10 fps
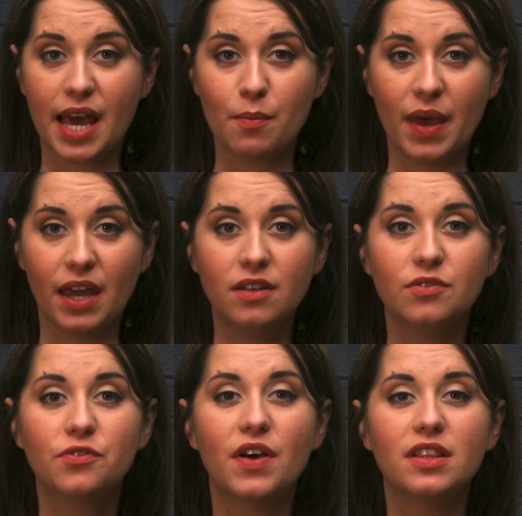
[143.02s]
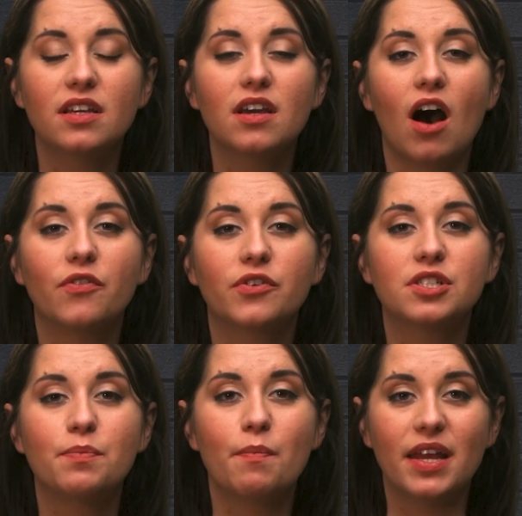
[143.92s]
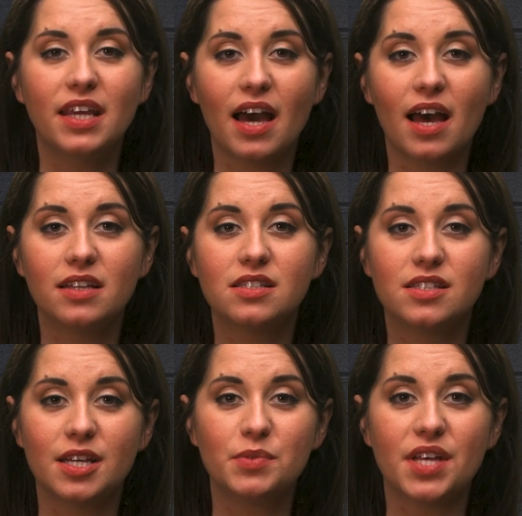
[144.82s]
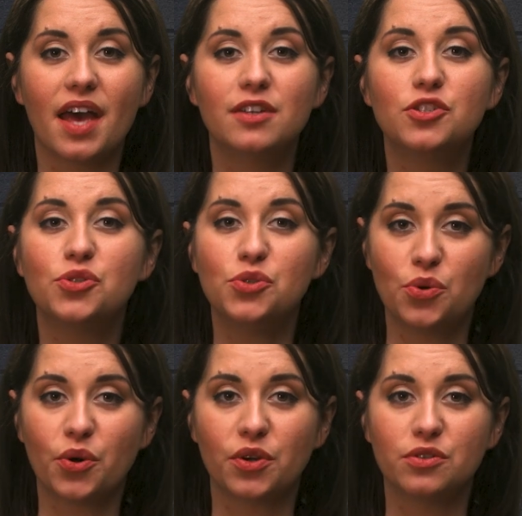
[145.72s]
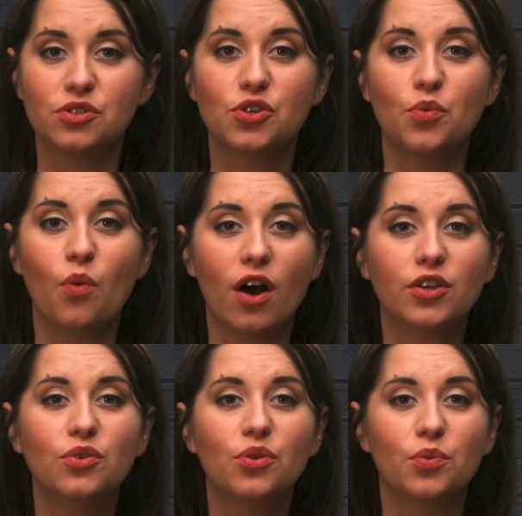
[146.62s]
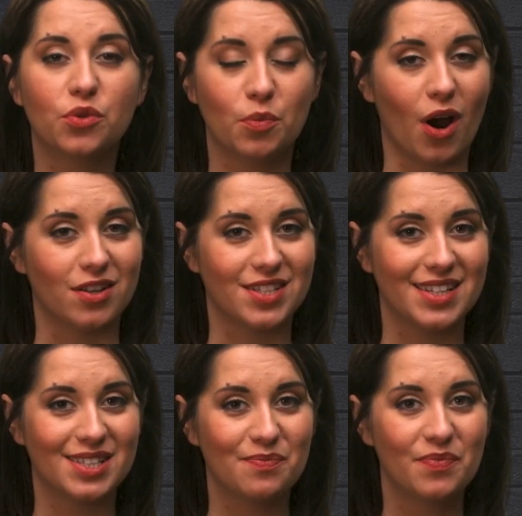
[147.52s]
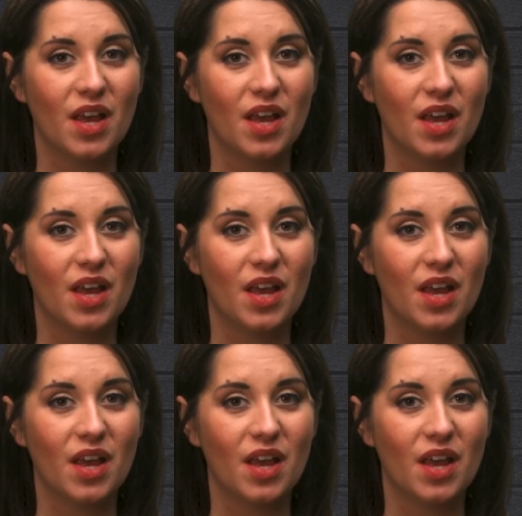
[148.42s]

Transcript: campaign, Fundly offers many guides, tips, and tutorials to walk you through the process.